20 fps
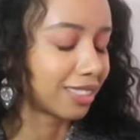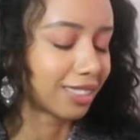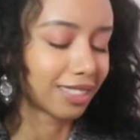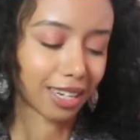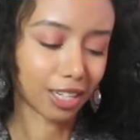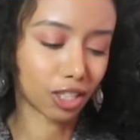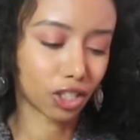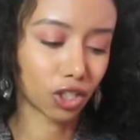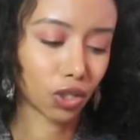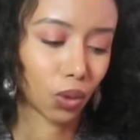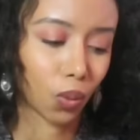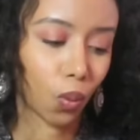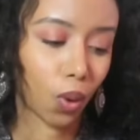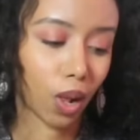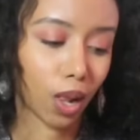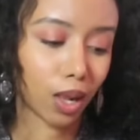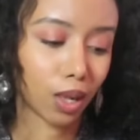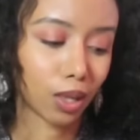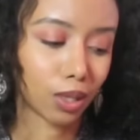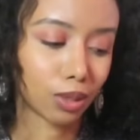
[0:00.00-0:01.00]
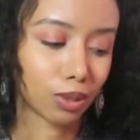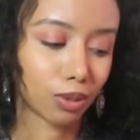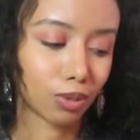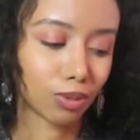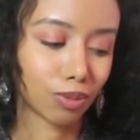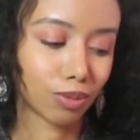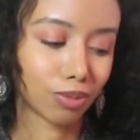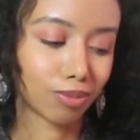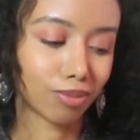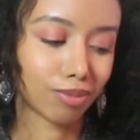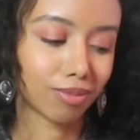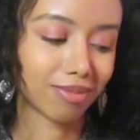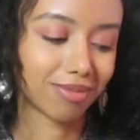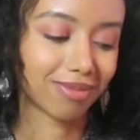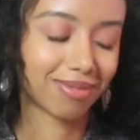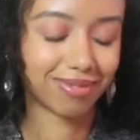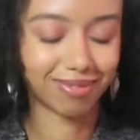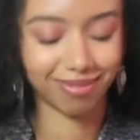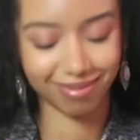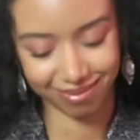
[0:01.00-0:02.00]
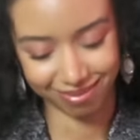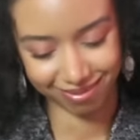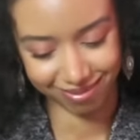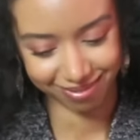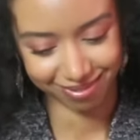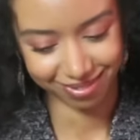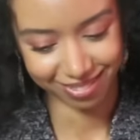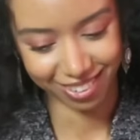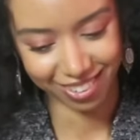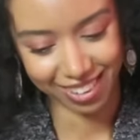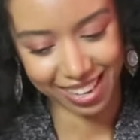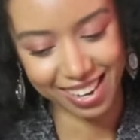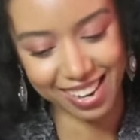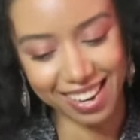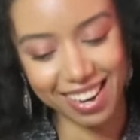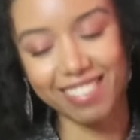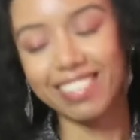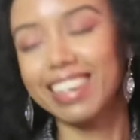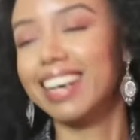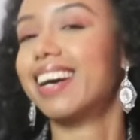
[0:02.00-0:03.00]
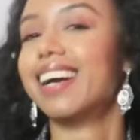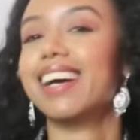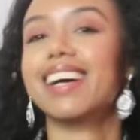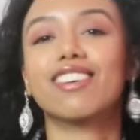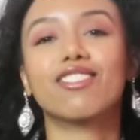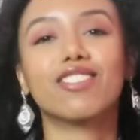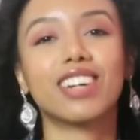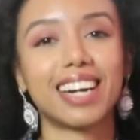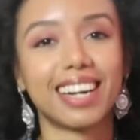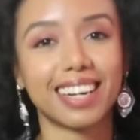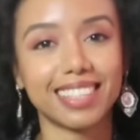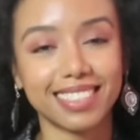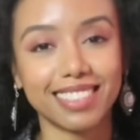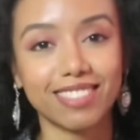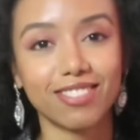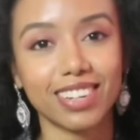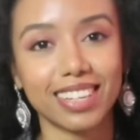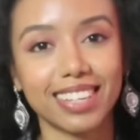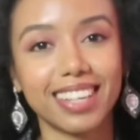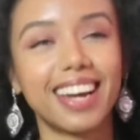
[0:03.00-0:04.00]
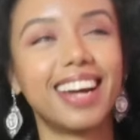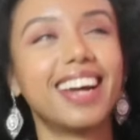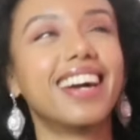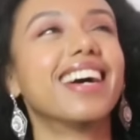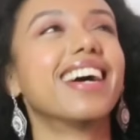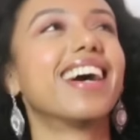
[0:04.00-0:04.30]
sexual hmm, wait, wait, wait, when I,